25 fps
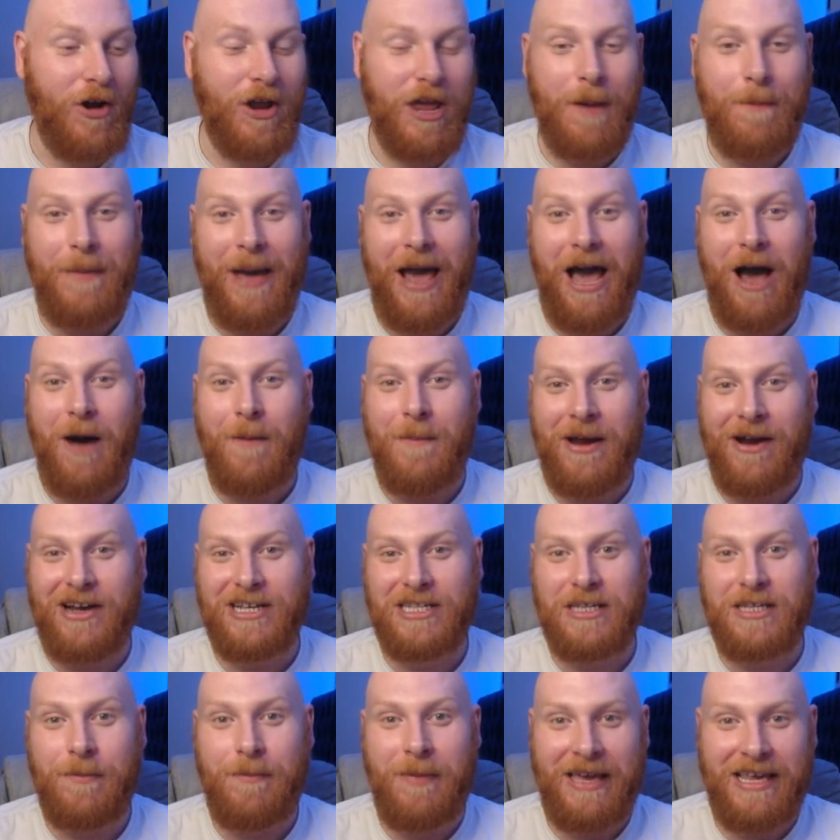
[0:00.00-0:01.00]
are
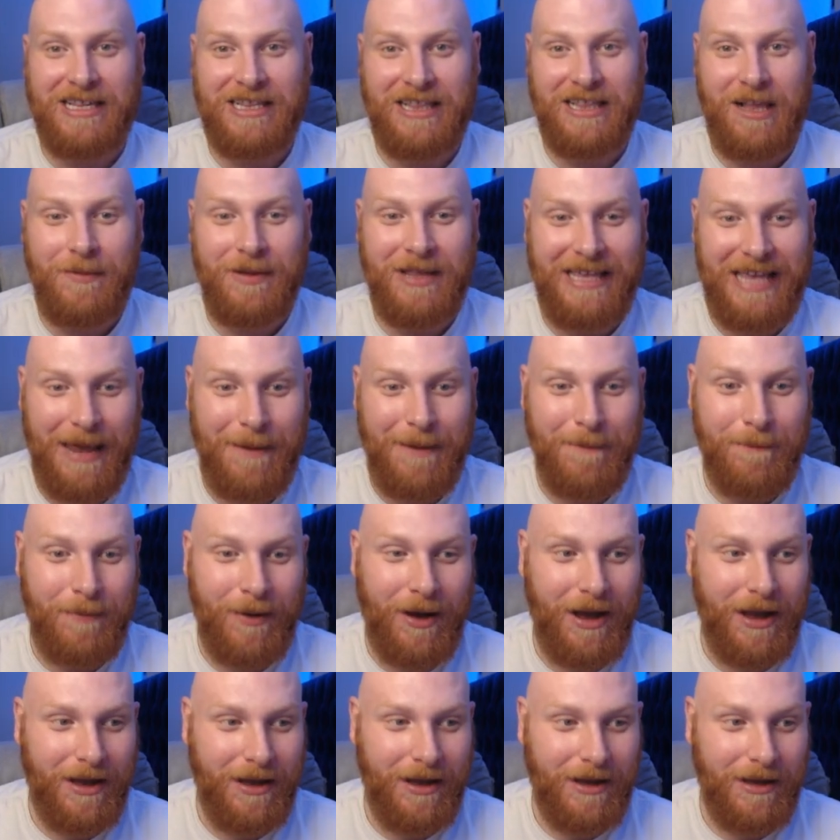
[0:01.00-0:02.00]
Palmeiras the biggest club in the
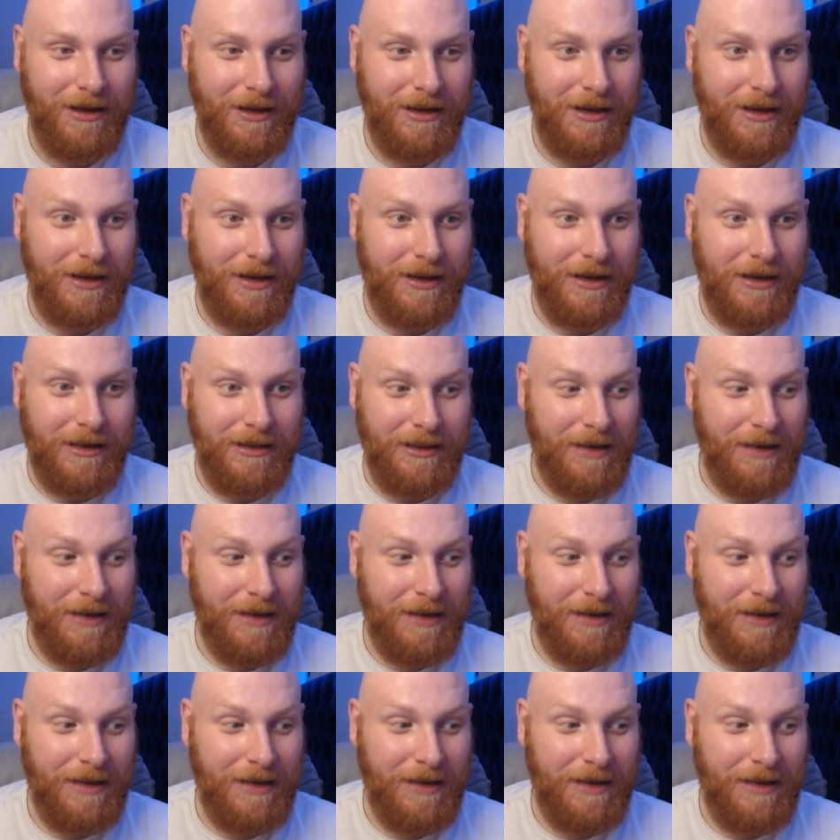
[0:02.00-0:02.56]
Empire, they